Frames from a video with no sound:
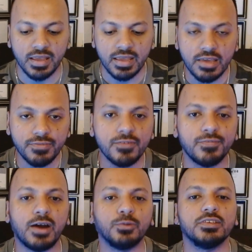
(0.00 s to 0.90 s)
If you
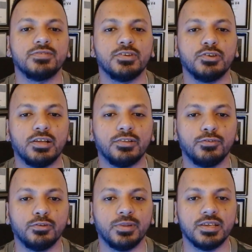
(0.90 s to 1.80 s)
found this video
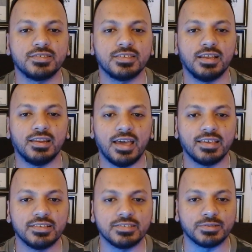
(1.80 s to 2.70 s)
helpful, please
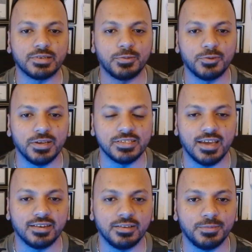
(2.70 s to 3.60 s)
like and subscribe to my channel,